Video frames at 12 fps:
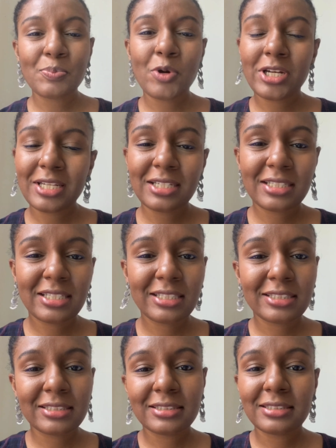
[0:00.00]
Monica
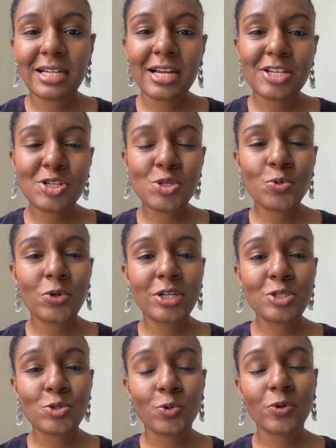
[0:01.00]
here. I just
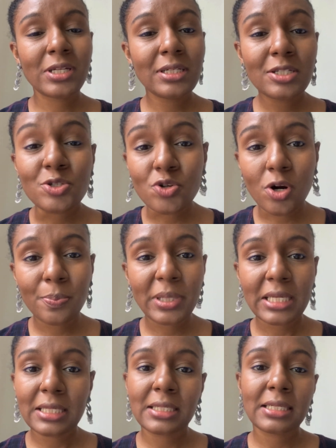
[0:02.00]
wanted to quickly drop
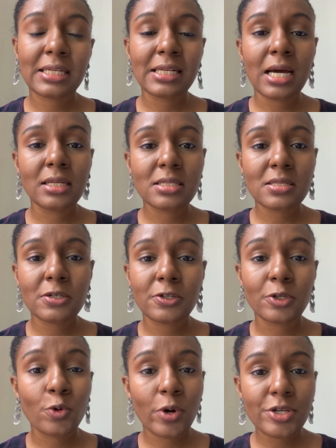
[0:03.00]
in and answer
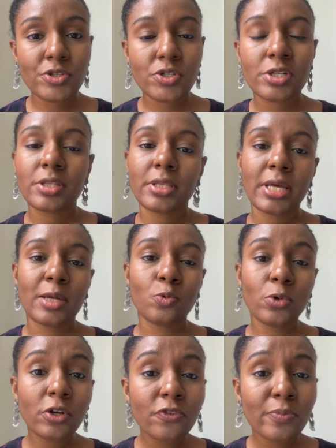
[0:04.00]
a question that
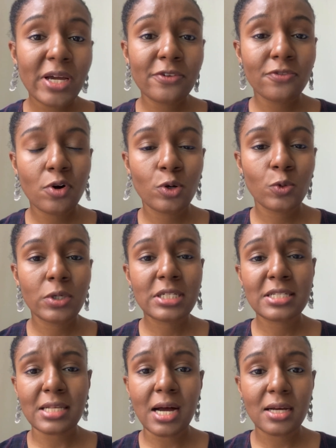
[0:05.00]
one of my
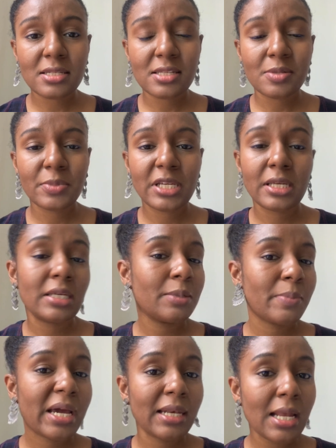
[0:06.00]
followers asked me
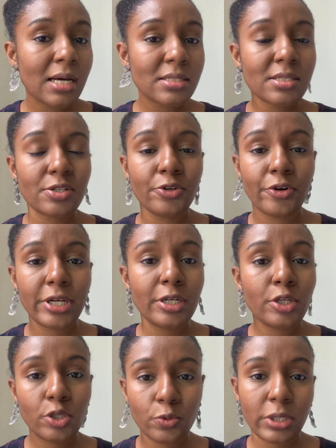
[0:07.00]
in my last
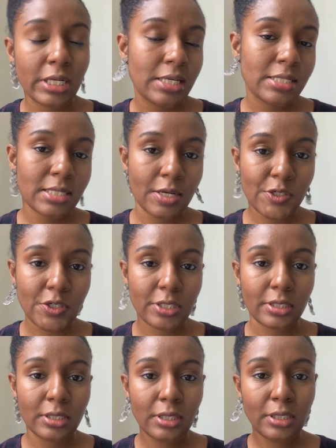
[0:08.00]
green Q&A session.